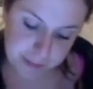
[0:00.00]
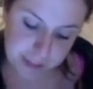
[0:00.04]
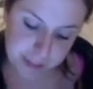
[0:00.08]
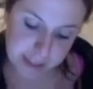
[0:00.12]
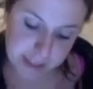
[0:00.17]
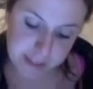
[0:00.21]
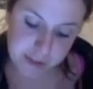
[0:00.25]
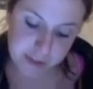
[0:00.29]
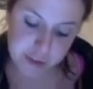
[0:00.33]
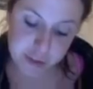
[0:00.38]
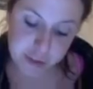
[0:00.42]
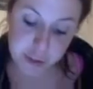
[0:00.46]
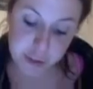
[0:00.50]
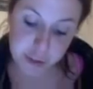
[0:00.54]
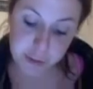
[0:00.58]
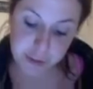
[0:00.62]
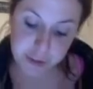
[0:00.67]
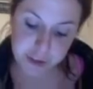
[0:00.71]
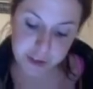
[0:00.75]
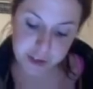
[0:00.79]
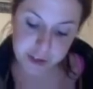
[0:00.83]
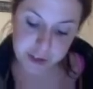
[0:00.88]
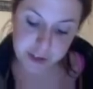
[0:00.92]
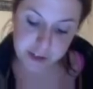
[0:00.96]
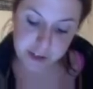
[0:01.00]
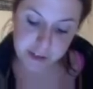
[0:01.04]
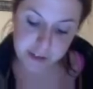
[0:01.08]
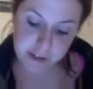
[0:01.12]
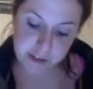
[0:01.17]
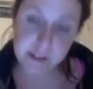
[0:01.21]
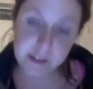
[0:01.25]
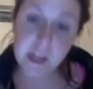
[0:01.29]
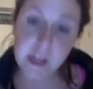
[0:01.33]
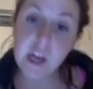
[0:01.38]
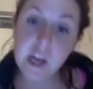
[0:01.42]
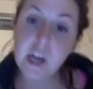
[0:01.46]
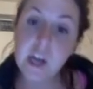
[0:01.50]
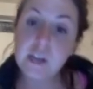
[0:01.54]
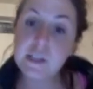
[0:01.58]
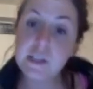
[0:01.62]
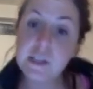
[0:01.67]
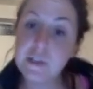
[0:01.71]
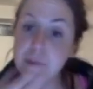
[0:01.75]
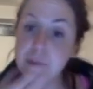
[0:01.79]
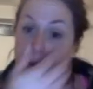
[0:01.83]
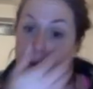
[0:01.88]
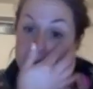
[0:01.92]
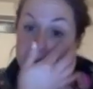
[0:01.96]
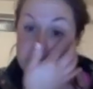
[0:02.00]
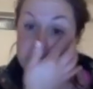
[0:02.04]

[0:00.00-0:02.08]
is 2/3. So from